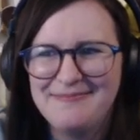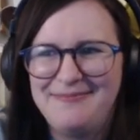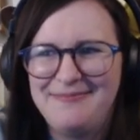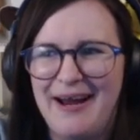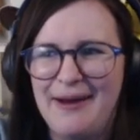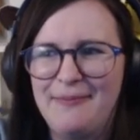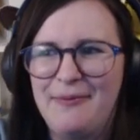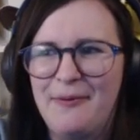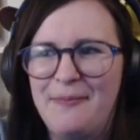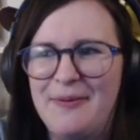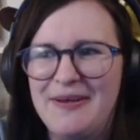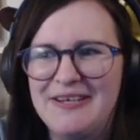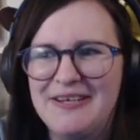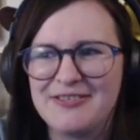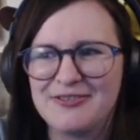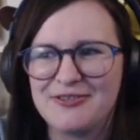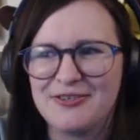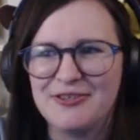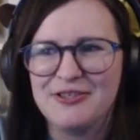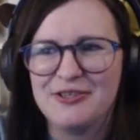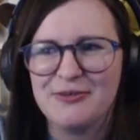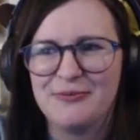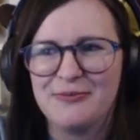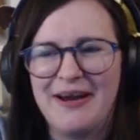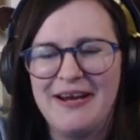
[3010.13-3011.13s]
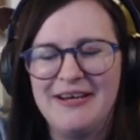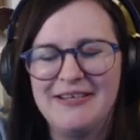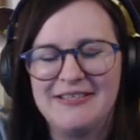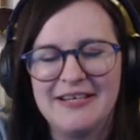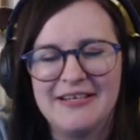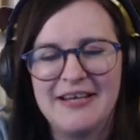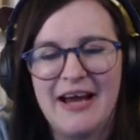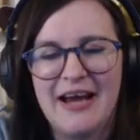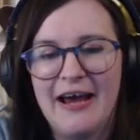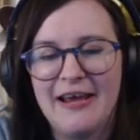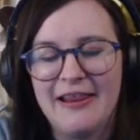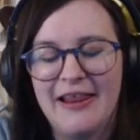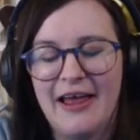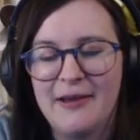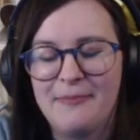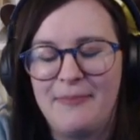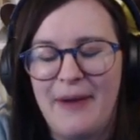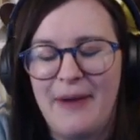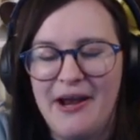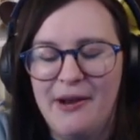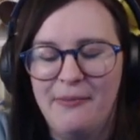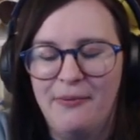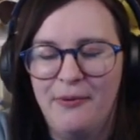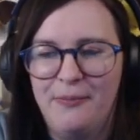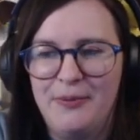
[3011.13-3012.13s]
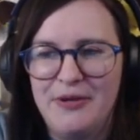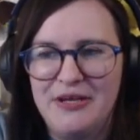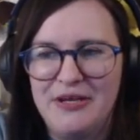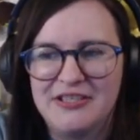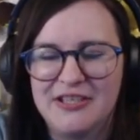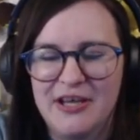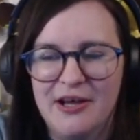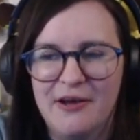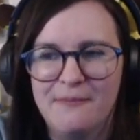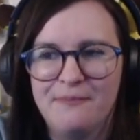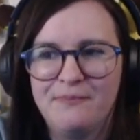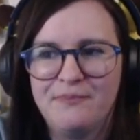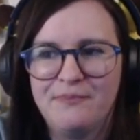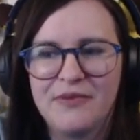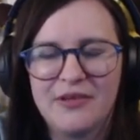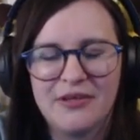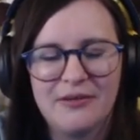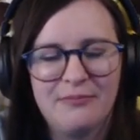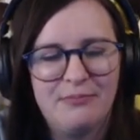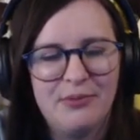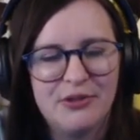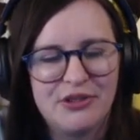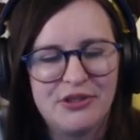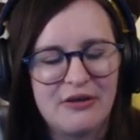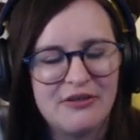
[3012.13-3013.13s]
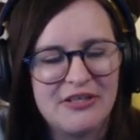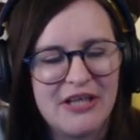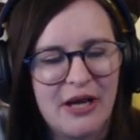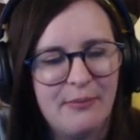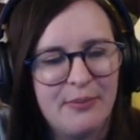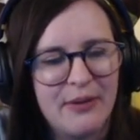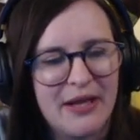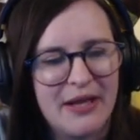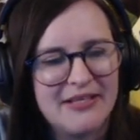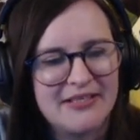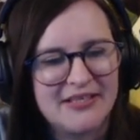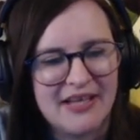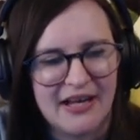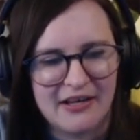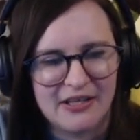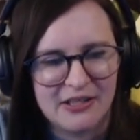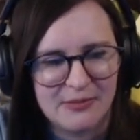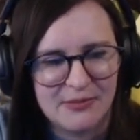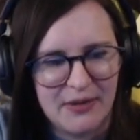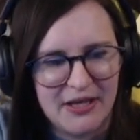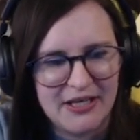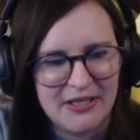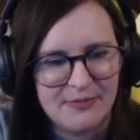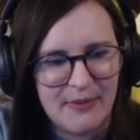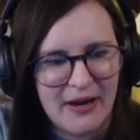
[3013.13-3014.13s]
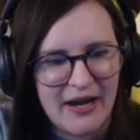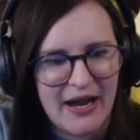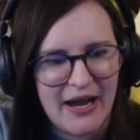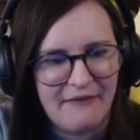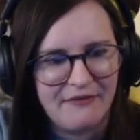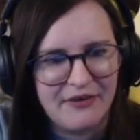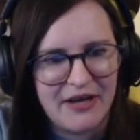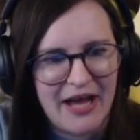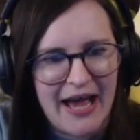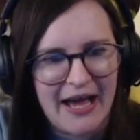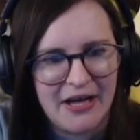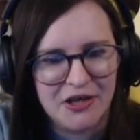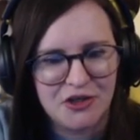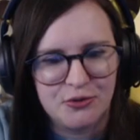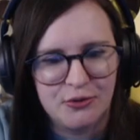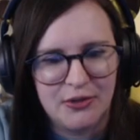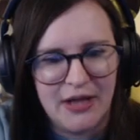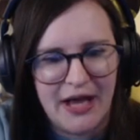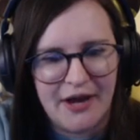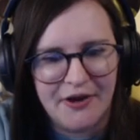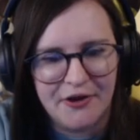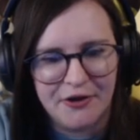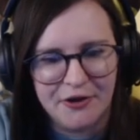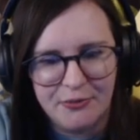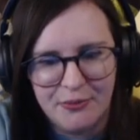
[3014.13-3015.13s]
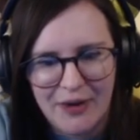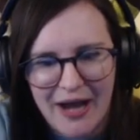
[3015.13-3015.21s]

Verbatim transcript: pineapple pizza is underrated. I like pineapple pizza. But don't tell Blaze that, because Blaze might have an actual aneur